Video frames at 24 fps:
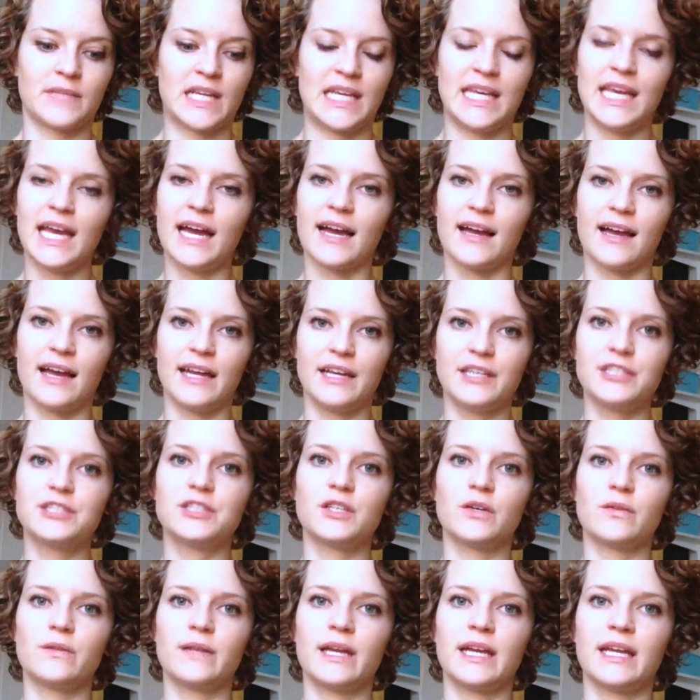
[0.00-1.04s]
yeah, I just
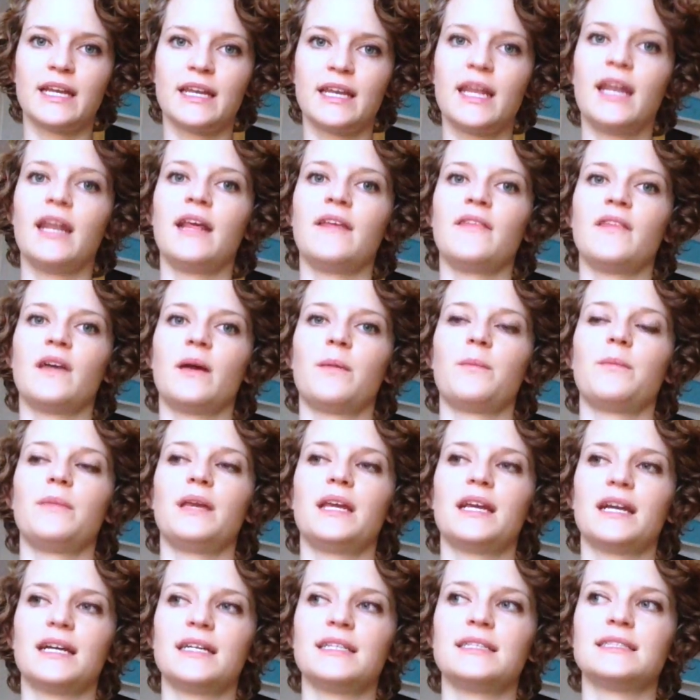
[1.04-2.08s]
don't like knitting them
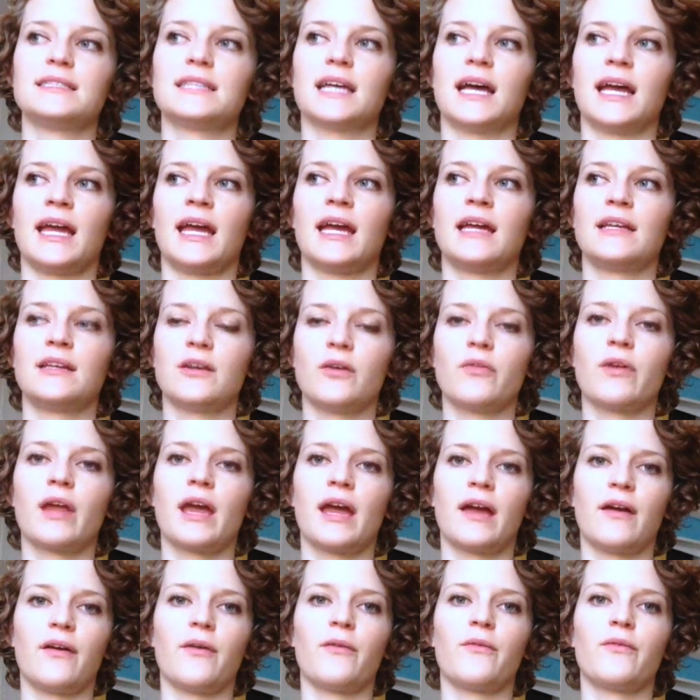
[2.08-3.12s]
because I don't
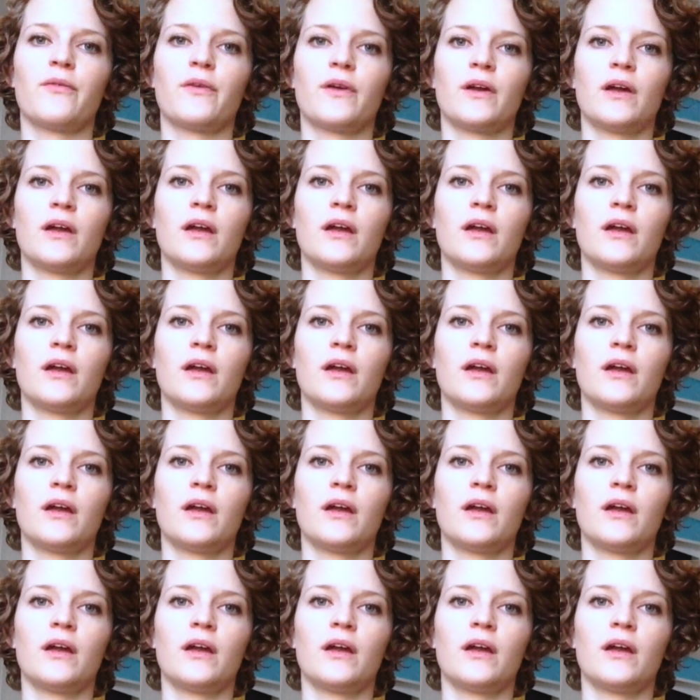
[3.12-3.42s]
have